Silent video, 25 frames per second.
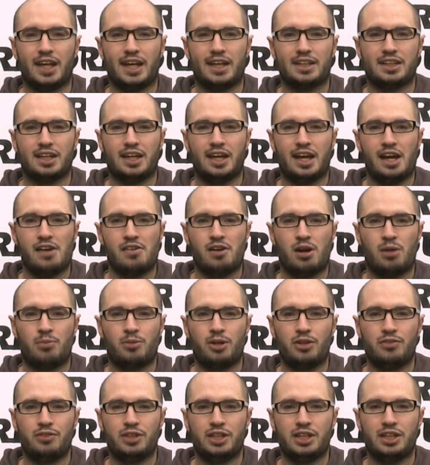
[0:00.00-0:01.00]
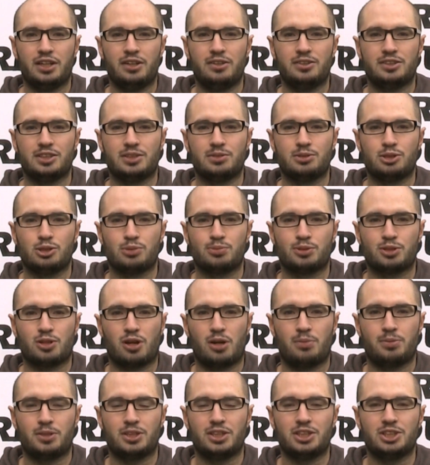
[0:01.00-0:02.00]
other Air Armoury videos and
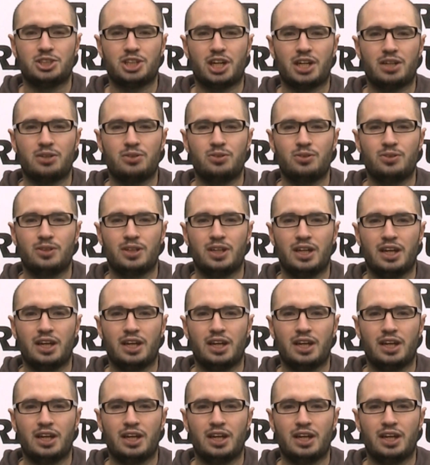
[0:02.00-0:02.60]
subscribe to the channel,